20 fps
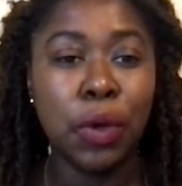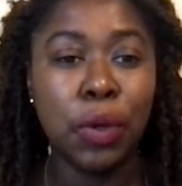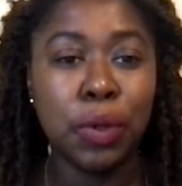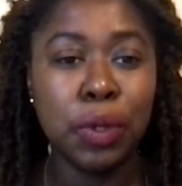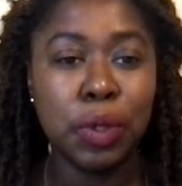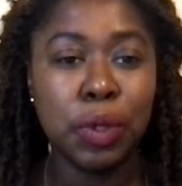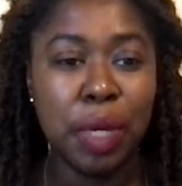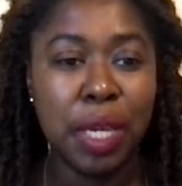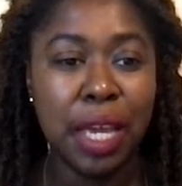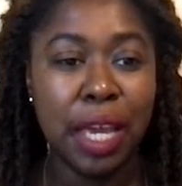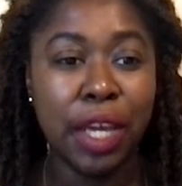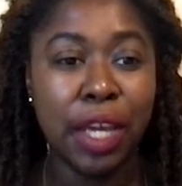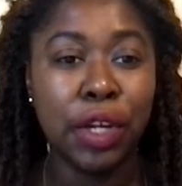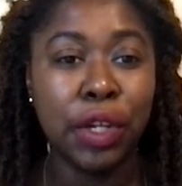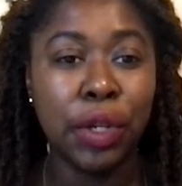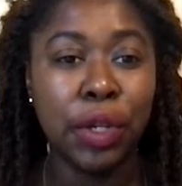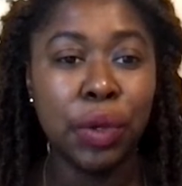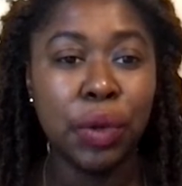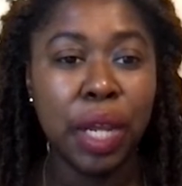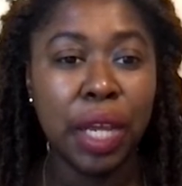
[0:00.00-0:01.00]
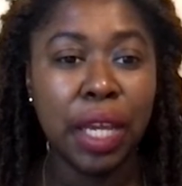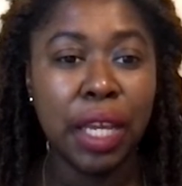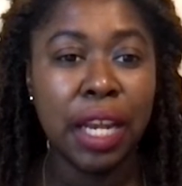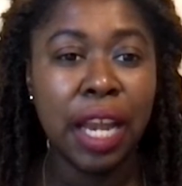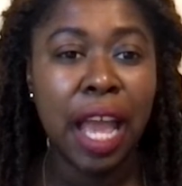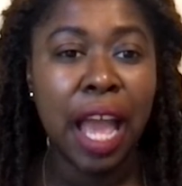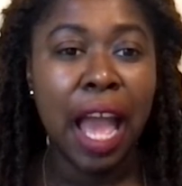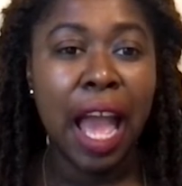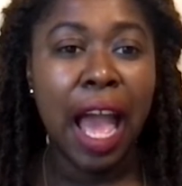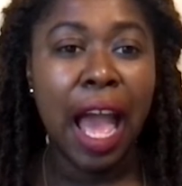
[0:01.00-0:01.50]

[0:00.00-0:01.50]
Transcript: Osby included.